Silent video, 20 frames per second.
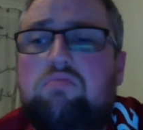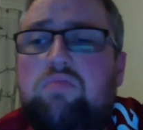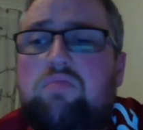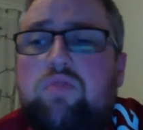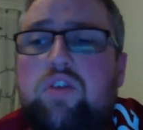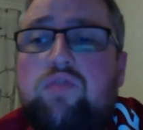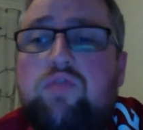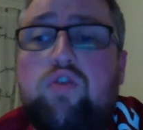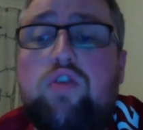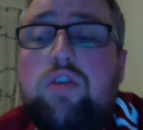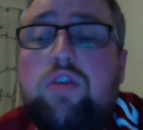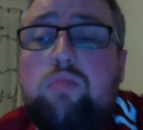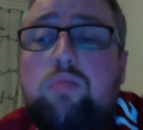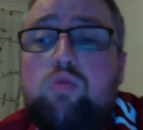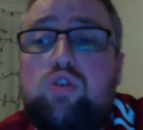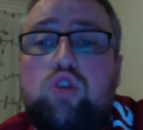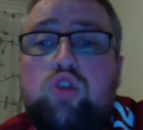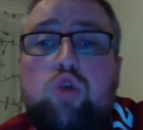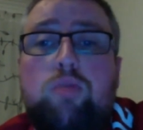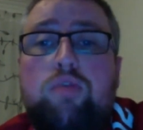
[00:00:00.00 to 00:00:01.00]
You've got the most
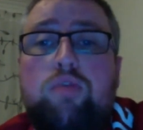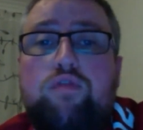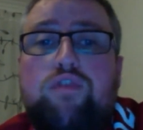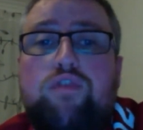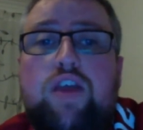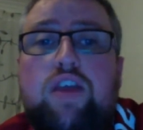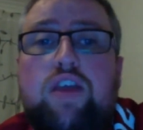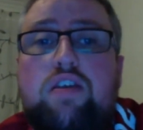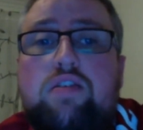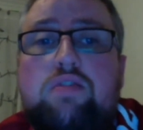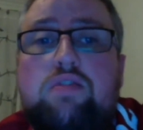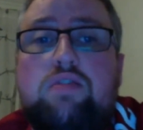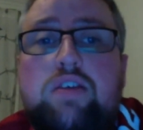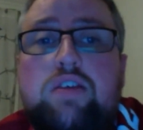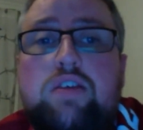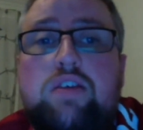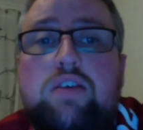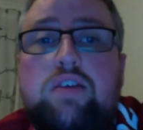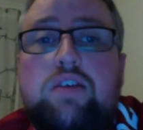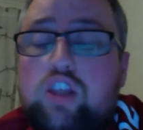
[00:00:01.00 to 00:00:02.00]
dominant fighter
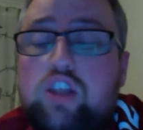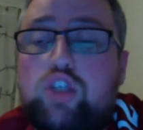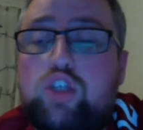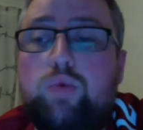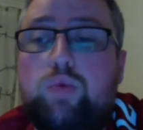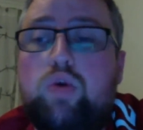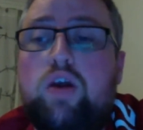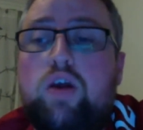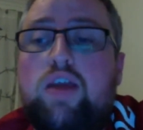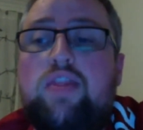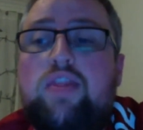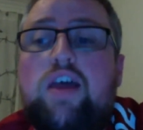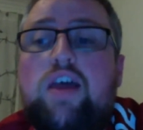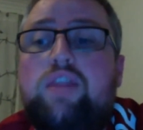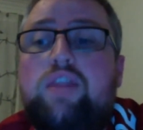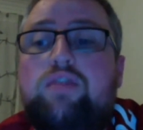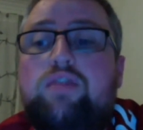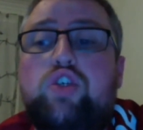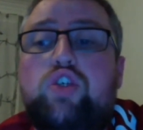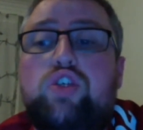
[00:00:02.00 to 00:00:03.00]
in the sport in that
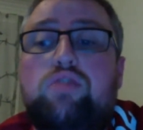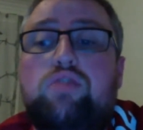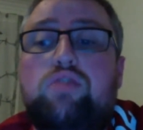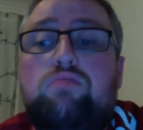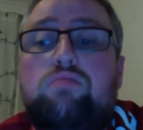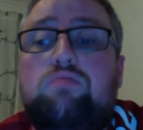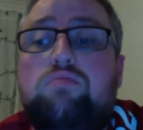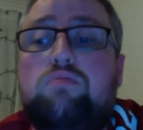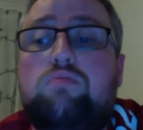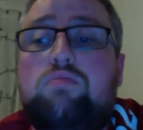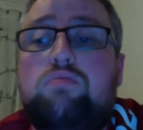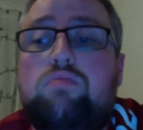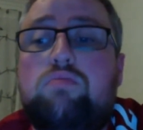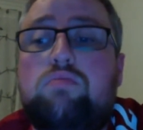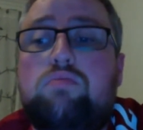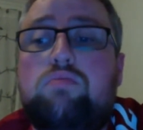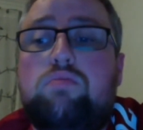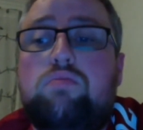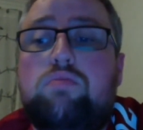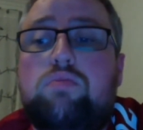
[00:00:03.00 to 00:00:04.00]
division.
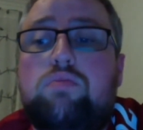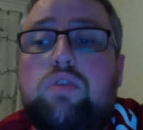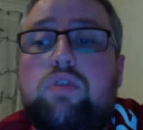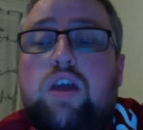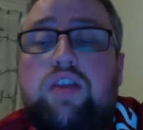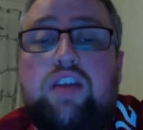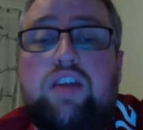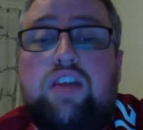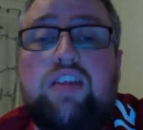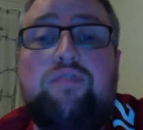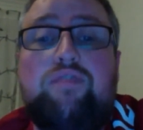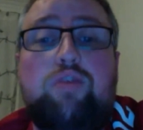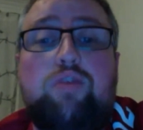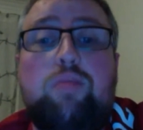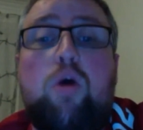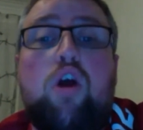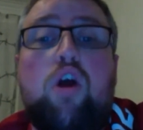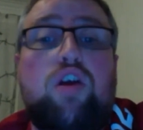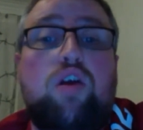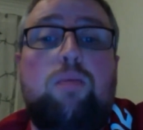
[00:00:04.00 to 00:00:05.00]
I think they have to
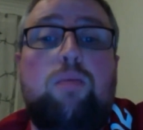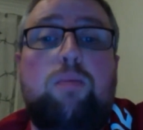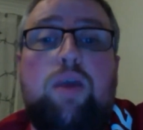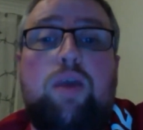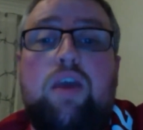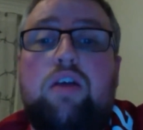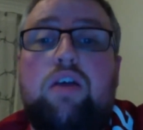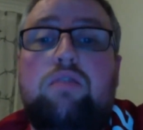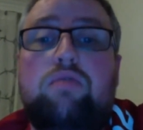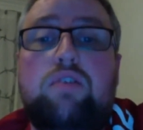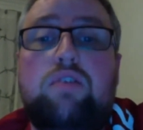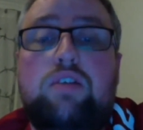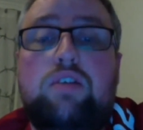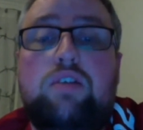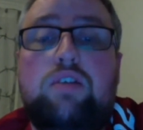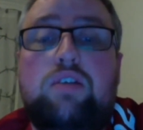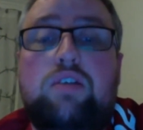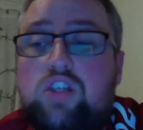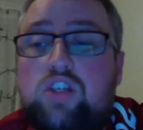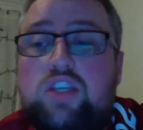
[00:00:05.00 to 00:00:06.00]
market him better
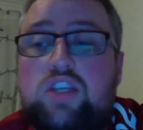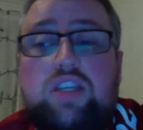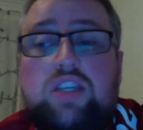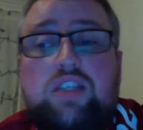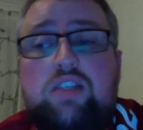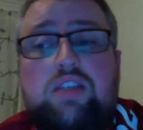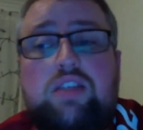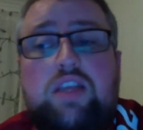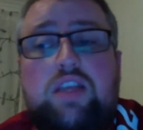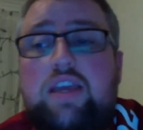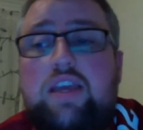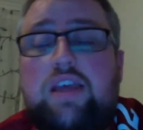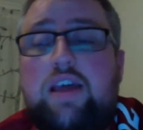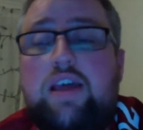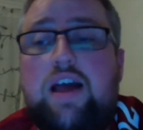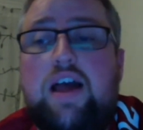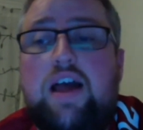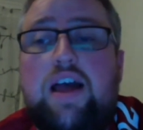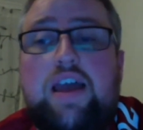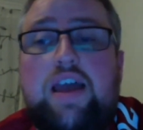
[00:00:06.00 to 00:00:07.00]
because
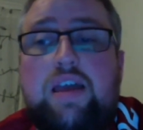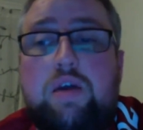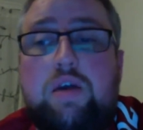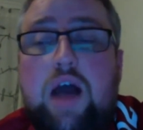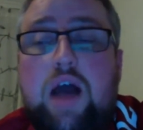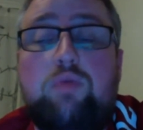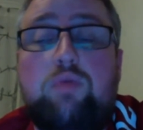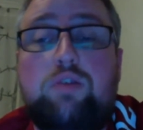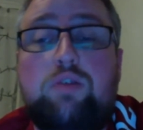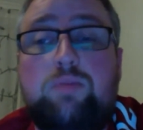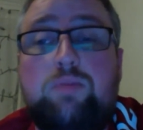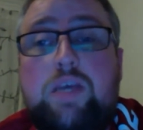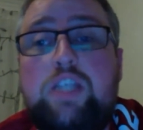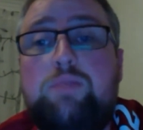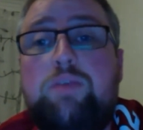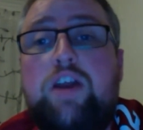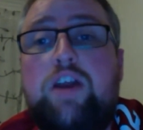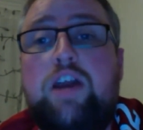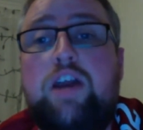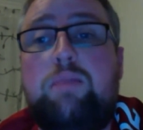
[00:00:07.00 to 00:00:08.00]
I was
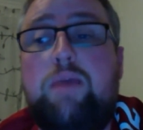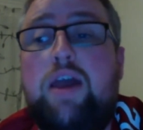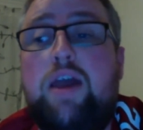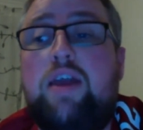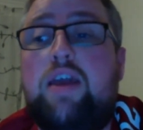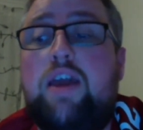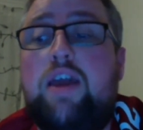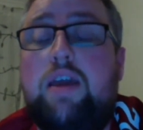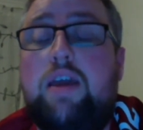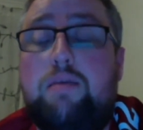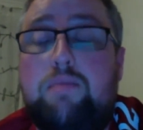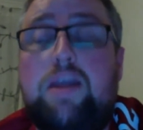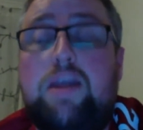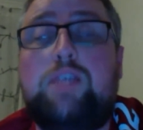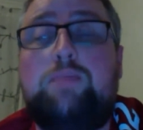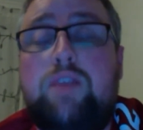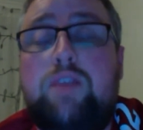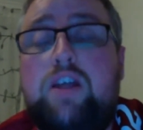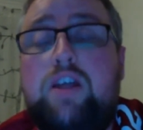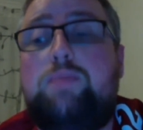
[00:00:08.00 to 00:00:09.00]
mesmerised
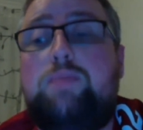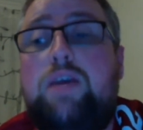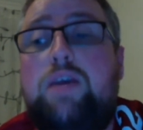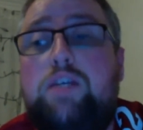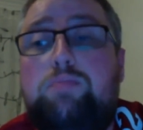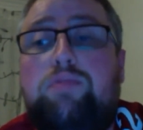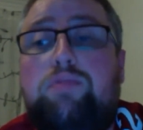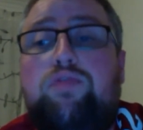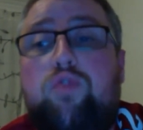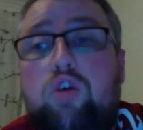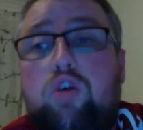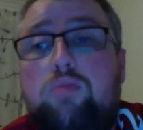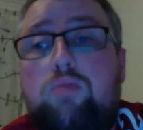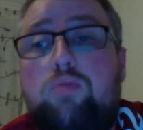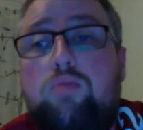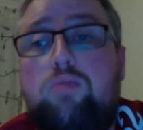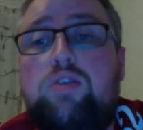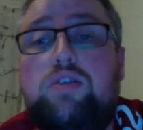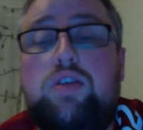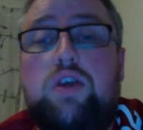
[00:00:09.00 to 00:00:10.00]
by his
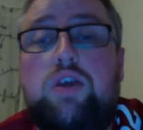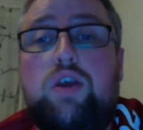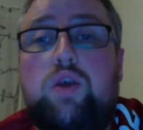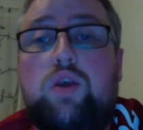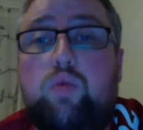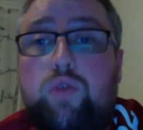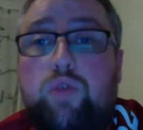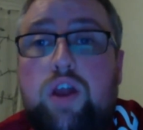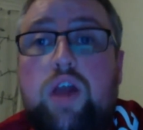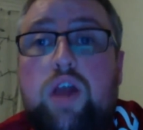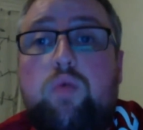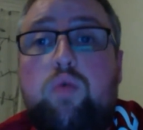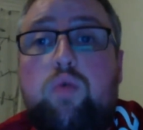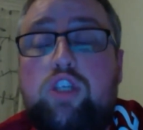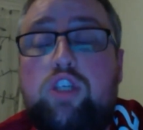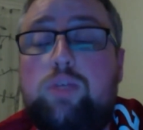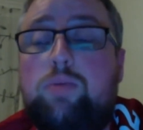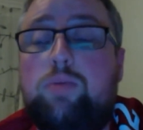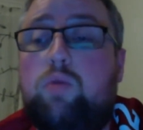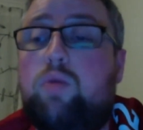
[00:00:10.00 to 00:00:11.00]
performance when I watched
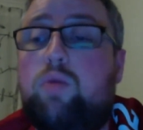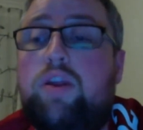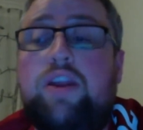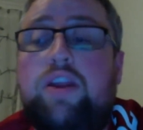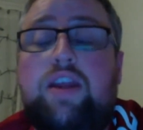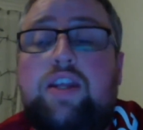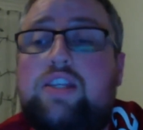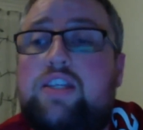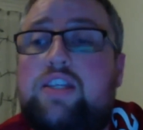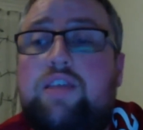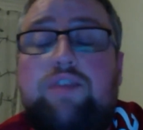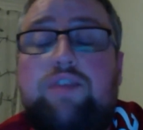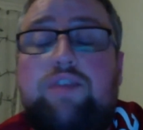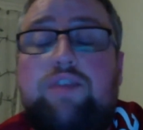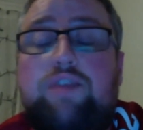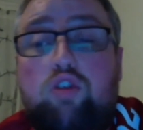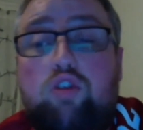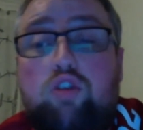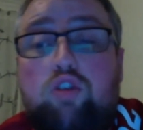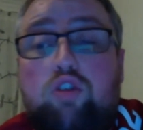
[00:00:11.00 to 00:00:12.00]
him at 197. I
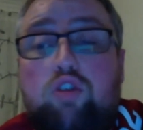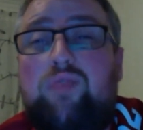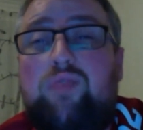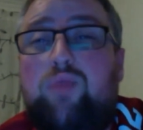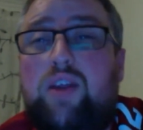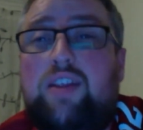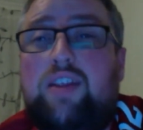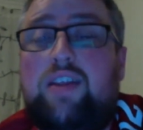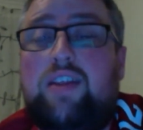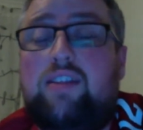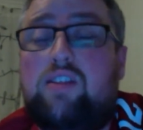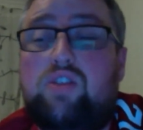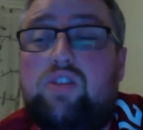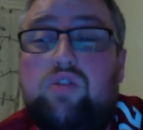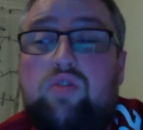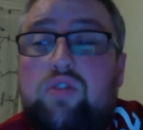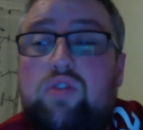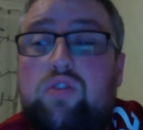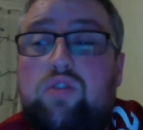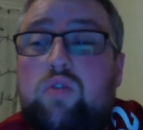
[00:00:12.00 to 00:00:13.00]
couldn't believe what he did to
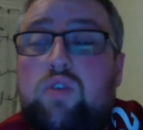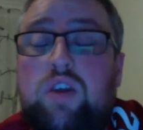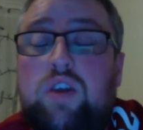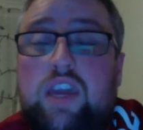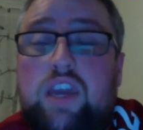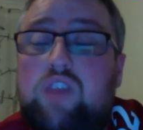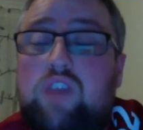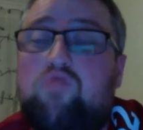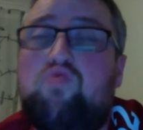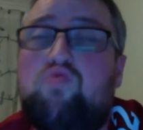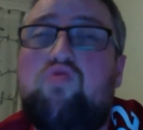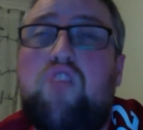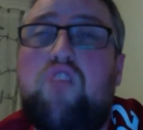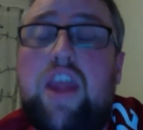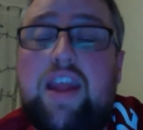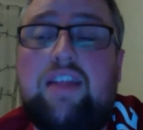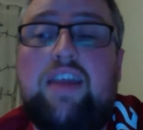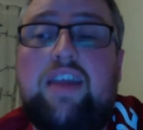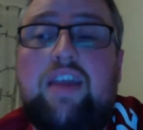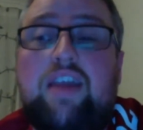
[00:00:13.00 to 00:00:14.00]
Cejudo. He
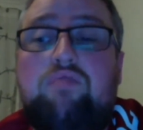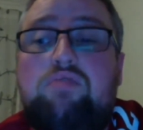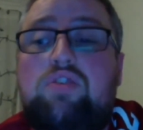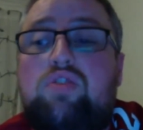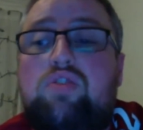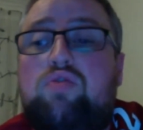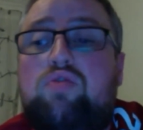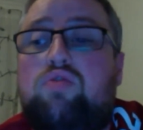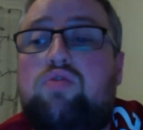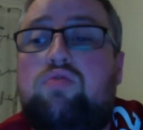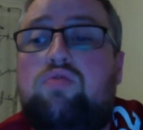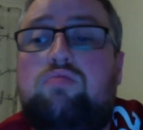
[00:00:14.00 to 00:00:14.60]
wrecked Henry Cejudo.